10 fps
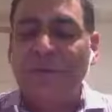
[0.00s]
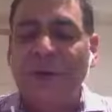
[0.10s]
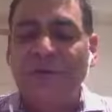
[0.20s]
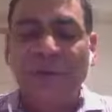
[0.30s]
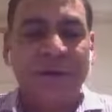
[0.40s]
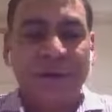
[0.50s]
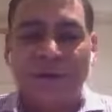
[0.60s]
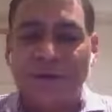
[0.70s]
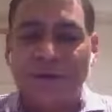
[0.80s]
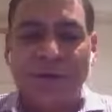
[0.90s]
have
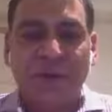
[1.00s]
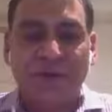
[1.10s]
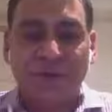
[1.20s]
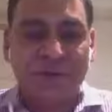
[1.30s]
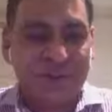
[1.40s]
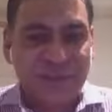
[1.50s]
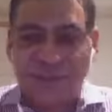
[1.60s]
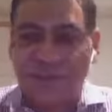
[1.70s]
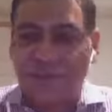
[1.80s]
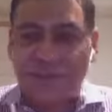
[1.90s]
clinical experience with
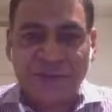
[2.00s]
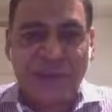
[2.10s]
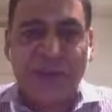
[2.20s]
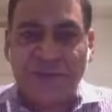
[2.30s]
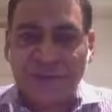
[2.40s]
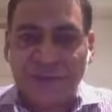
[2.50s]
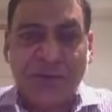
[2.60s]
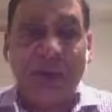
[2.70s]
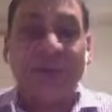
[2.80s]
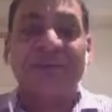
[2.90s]
6 different scanners in
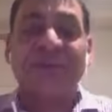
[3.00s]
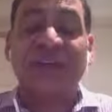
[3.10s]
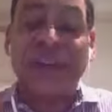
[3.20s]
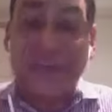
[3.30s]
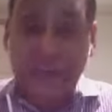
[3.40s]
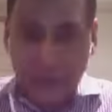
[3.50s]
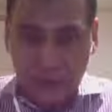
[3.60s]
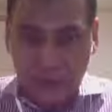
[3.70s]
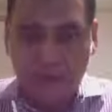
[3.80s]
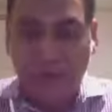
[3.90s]
my office. Clinical
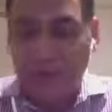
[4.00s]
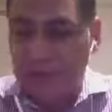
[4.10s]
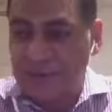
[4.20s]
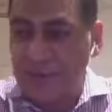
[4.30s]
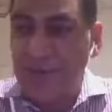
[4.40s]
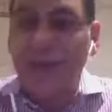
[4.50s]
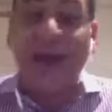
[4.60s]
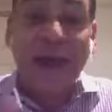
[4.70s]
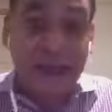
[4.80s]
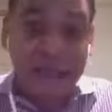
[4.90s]
experience.
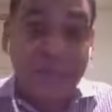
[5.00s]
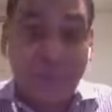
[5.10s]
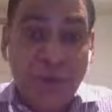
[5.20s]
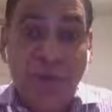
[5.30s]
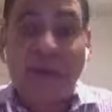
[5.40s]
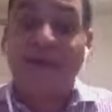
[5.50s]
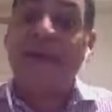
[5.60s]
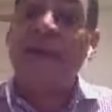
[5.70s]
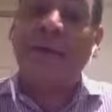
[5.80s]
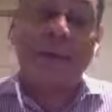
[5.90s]
I have 3 right
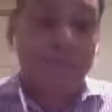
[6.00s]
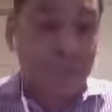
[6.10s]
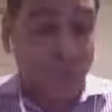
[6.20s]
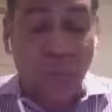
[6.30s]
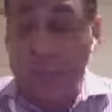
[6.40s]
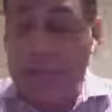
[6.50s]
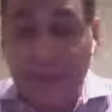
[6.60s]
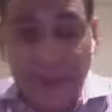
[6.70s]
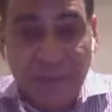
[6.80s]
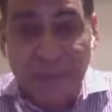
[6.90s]
now. I will be
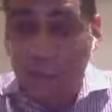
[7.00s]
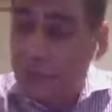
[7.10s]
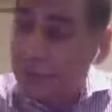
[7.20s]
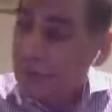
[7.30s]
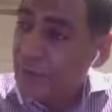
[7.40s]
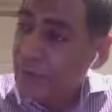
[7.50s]
getting a 4th.